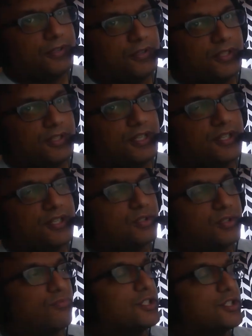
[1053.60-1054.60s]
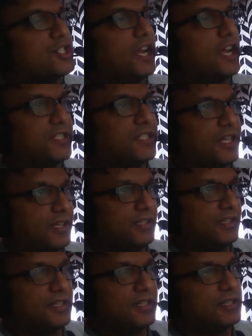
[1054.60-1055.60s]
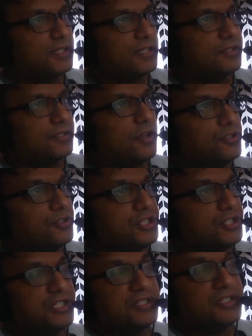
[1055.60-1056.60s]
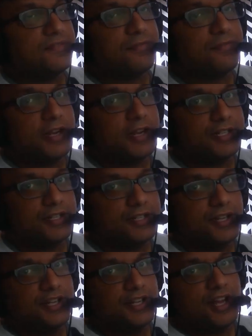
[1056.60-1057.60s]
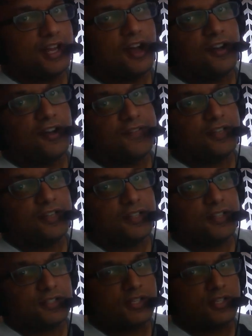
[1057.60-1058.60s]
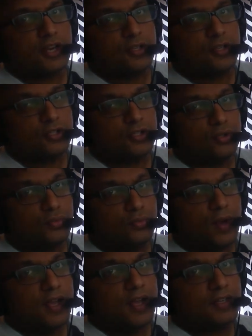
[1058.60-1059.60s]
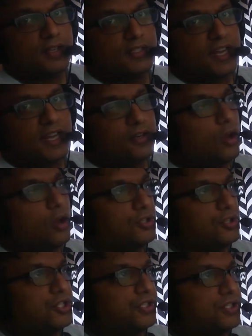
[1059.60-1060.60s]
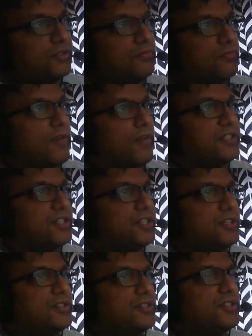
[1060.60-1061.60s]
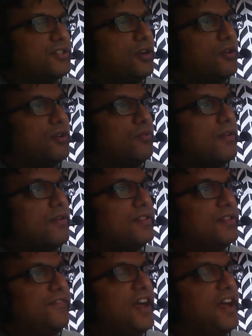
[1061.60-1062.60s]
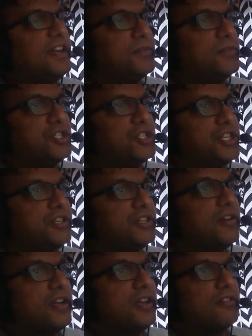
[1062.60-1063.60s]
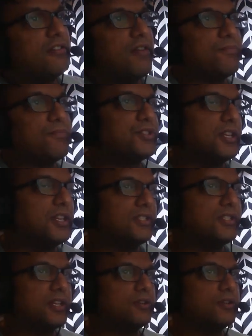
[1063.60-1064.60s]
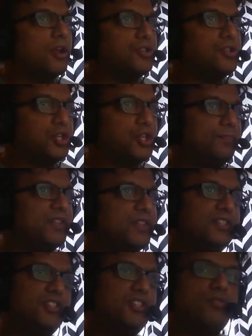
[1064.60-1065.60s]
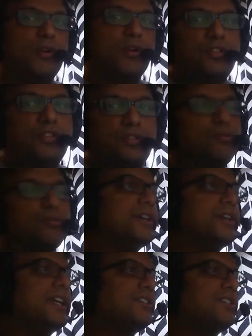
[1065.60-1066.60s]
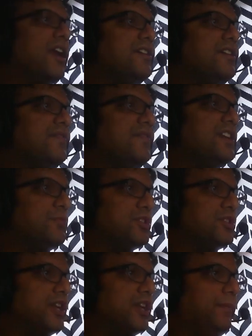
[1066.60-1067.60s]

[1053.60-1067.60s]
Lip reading: is rejecting that technology. He's afraid of this new technology, right? So the flying machine represents technology. And this is where the story gets kind of interesting,